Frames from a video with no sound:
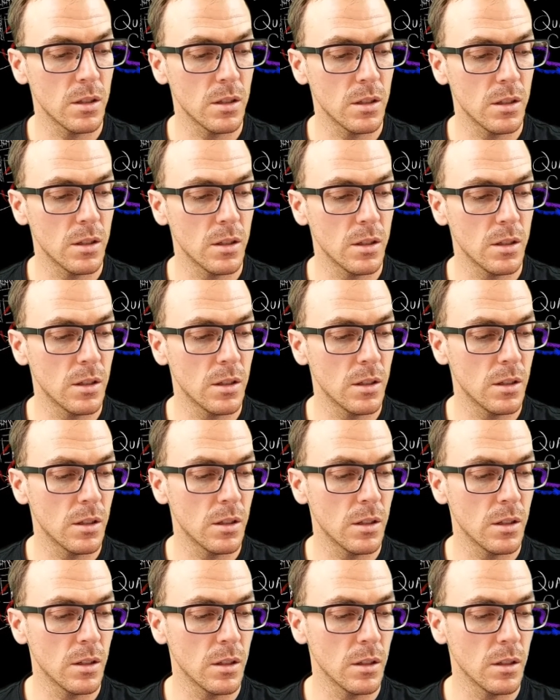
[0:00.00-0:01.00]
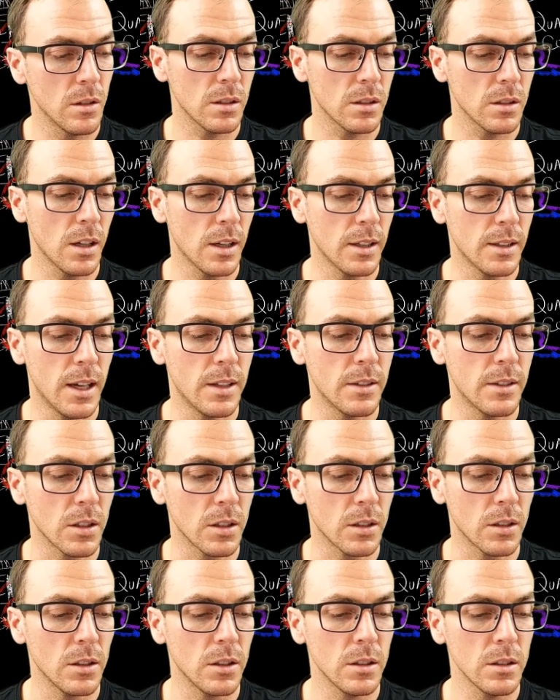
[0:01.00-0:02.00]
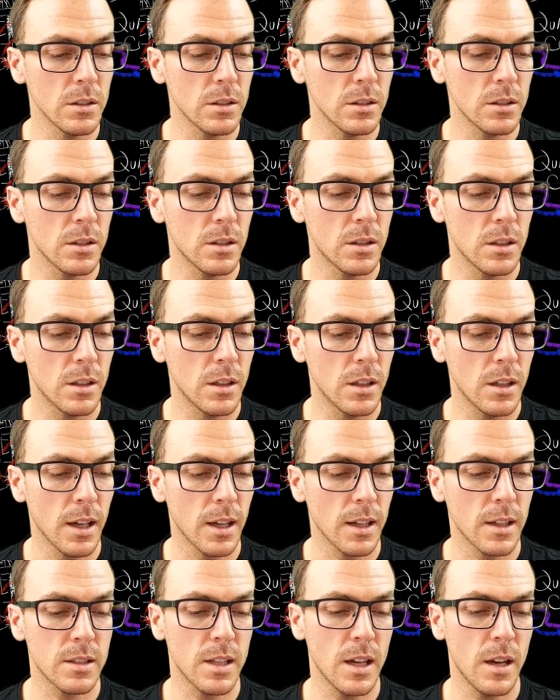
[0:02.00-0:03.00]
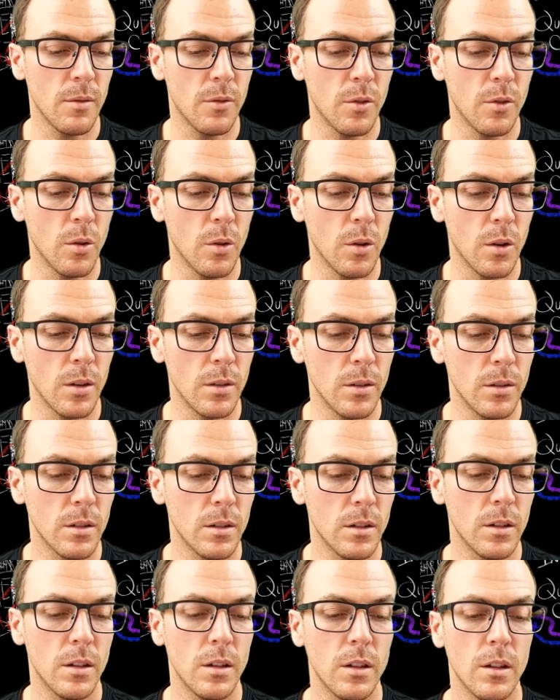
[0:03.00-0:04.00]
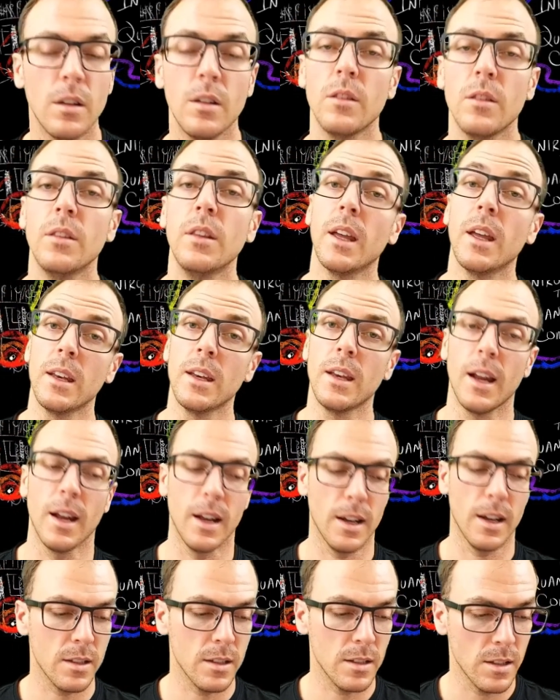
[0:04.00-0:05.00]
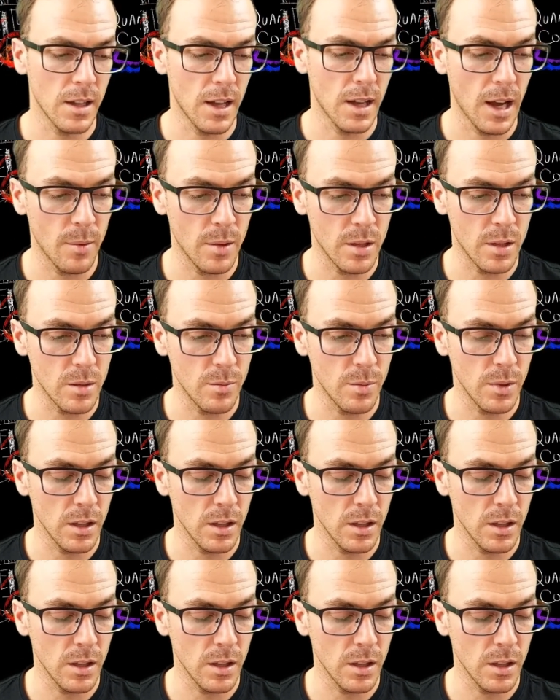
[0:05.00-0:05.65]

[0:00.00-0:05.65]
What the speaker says: looks identical except for the index that happens to be there.